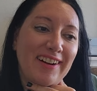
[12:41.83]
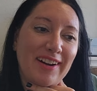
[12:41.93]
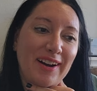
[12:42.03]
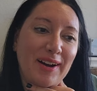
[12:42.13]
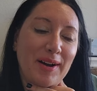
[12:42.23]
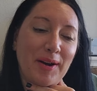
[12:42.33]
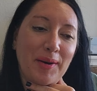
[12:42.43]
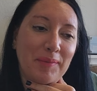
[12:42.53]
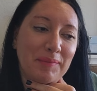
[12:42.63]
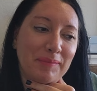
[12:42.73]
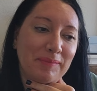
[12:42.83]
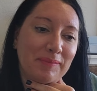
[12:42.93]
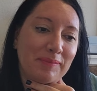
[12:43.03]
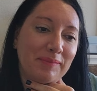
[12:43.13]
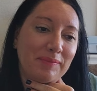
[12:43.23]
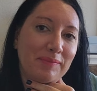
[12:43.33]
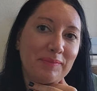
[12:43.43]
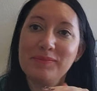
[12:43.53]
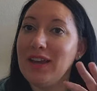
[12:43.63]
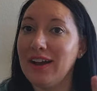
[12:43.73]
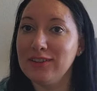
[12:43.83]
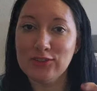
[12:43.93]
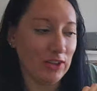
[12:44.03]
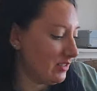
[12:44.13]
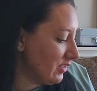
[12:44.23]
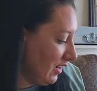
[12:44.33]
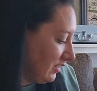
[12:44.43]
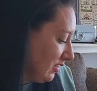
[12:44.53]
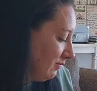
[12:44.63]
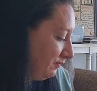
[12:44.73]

um, yeah, great designs.